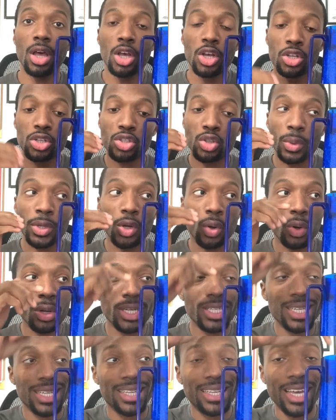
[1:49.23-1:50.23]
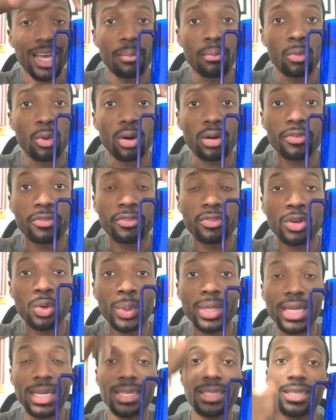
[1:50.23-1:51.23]
So in order to get more
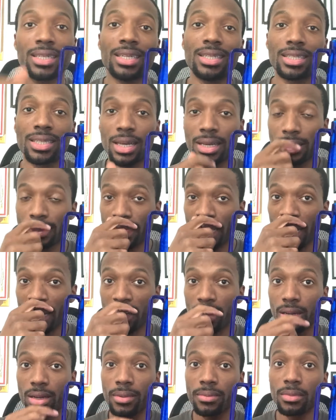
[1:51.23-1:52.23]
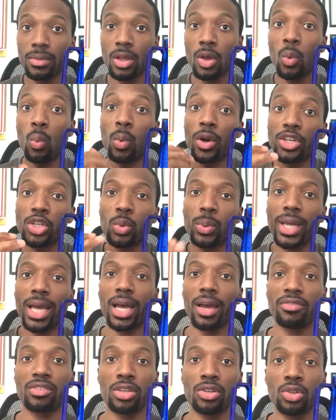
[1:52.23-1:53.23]
fluid into this container, what do we
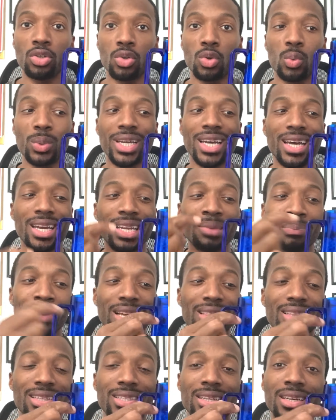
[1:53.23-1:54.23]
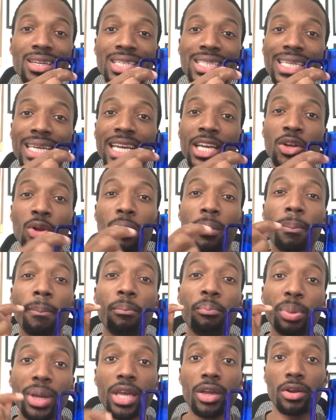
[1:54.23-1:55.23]
have to do? We got to make this container
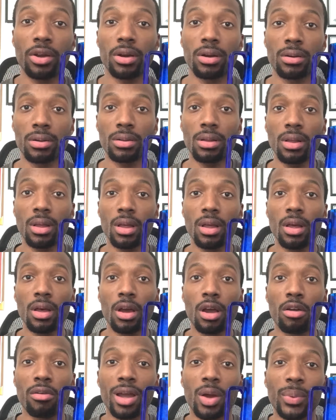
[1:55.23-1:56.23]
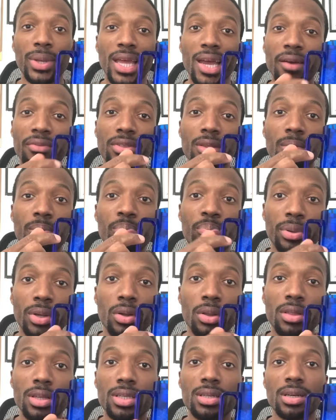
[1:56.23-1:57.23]
bigger. All right, we have to
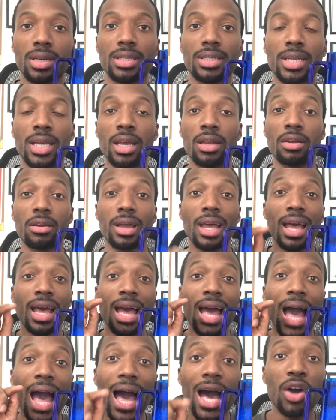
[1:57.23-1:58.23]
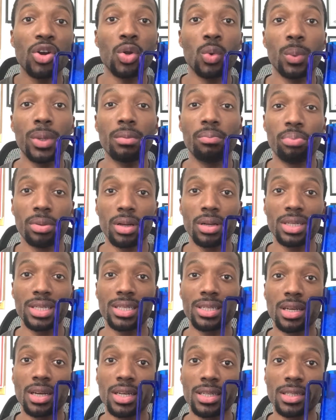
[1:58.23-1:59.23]
build this container. How do we build
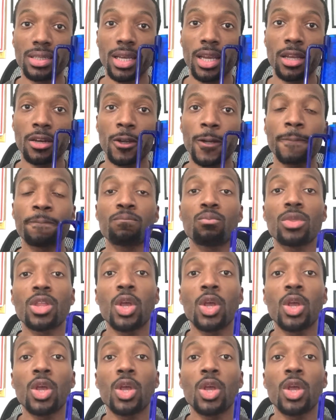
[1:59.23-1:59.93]
this container?